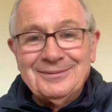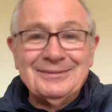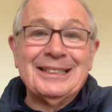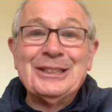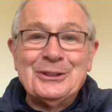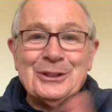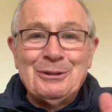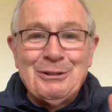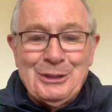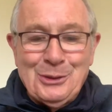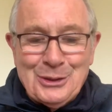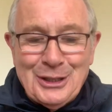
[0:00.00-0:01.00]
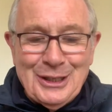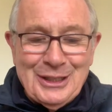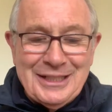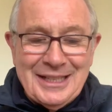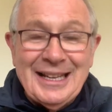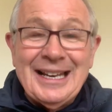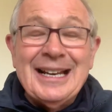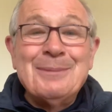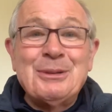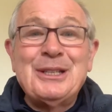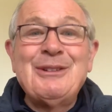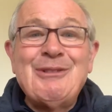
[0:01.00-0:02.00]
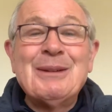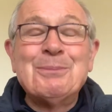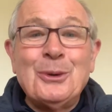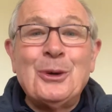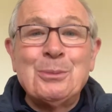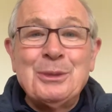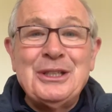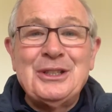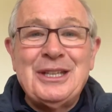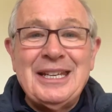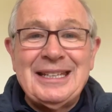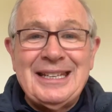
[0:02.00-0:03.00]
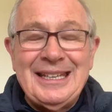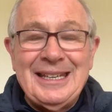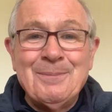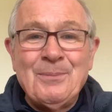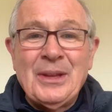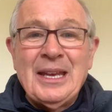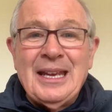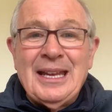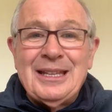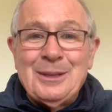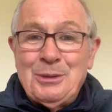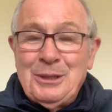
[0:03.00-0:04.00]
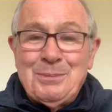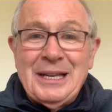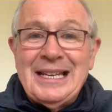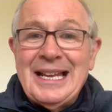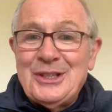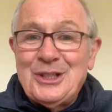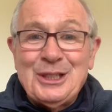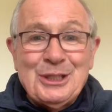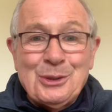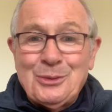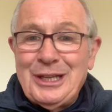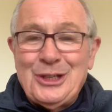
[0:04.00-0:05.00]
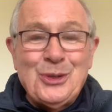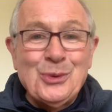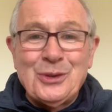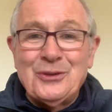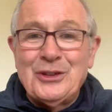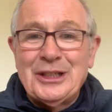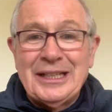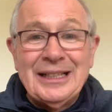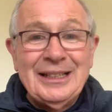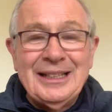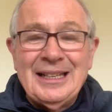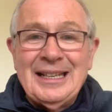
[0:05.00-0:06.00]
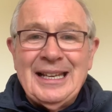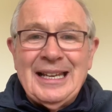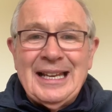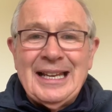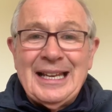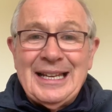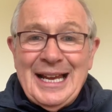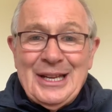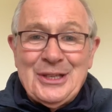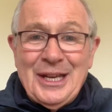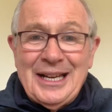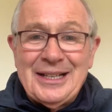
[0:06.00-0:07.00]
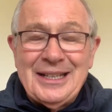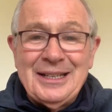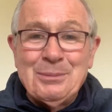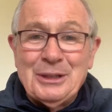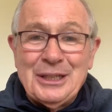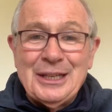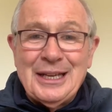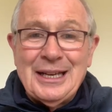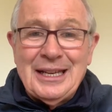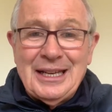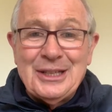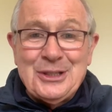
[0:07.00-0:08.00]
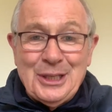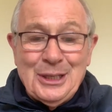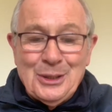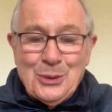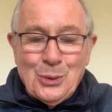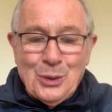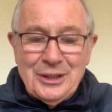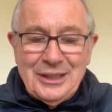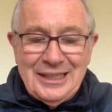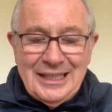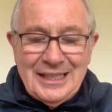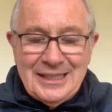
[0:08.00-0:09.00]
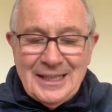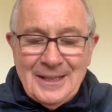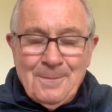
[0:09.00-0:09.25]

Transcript: I don't know what you call it. But anyway, Boherby's day came. They beat Ballinasig in a great junior final last Saturday by a single goal in the end.